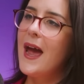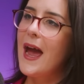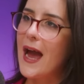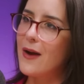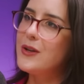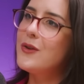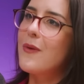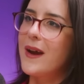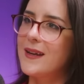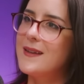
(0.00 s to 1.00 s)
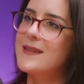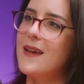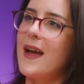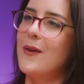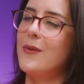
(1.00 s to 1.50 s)
How do you
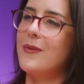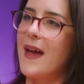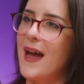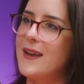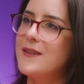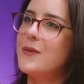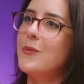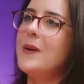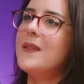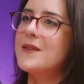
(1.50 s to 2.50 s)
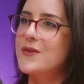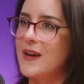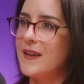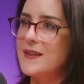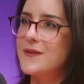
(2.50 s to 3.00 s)
reconcile that with
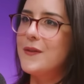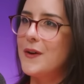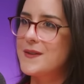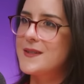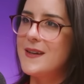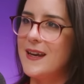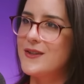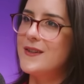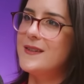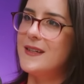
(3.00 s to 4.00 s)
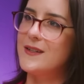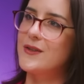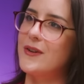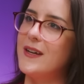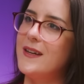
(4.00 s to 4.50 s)
Australia's First Nations
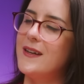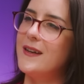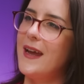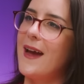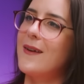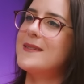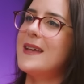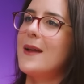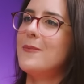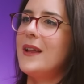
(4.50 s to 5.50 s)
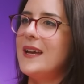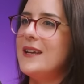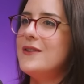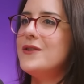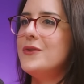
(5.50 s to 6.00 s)
history, and how does that play
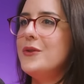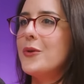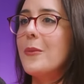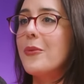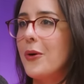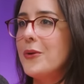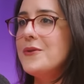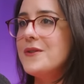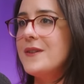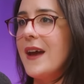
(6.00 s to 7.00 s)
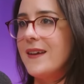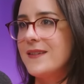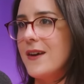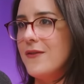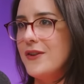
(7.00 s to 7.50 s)
into your approach
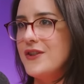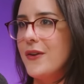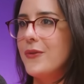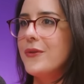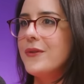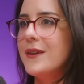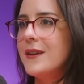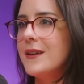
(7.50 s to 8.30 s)
as Governor-General?